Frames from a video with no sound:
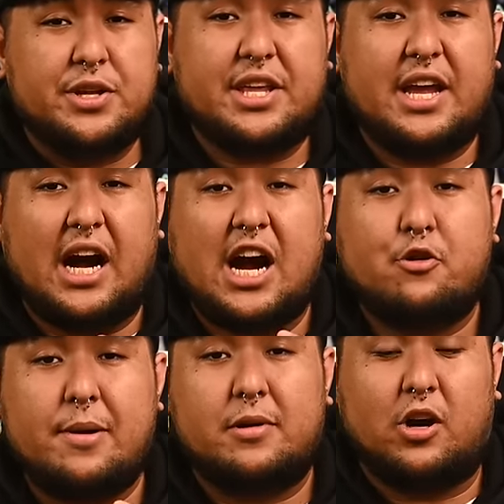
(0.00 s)
with a
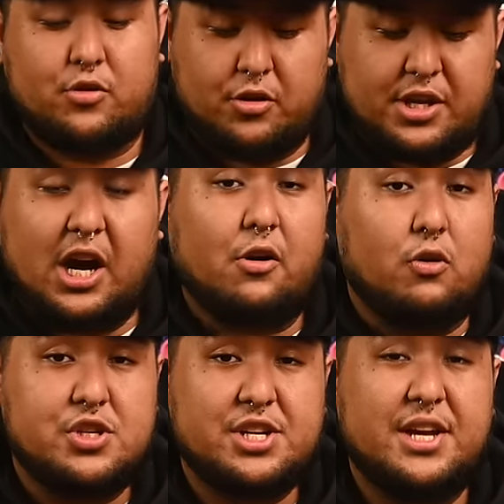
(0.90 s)
higher RAM count on the ROG,